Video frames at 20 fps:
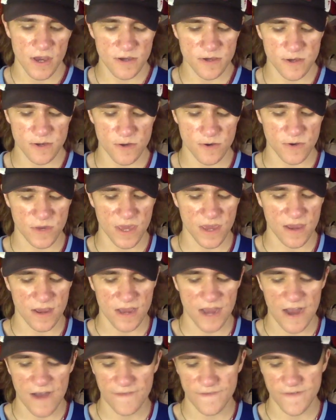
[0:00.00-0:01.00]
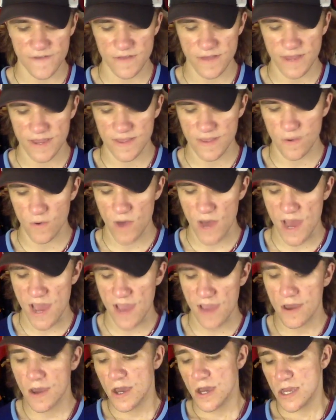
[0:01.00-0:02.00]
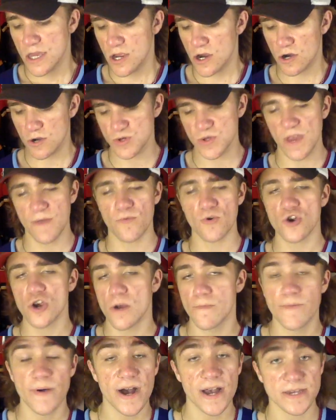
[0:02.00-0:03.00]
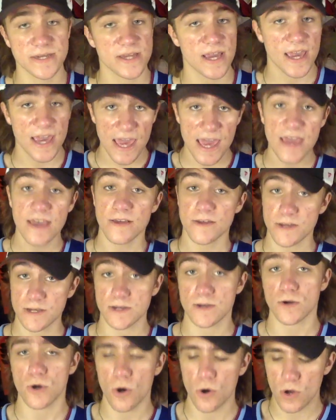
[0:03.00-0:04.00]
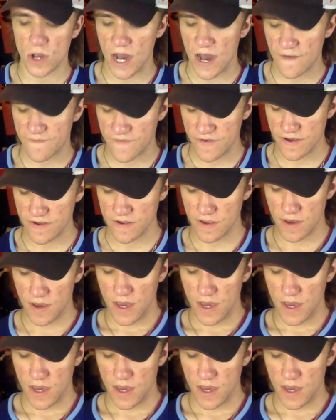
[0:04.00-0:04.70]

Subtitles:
Suzuki and Caulfield leading the way. Your sleeper or your bust is Cole Caulfield.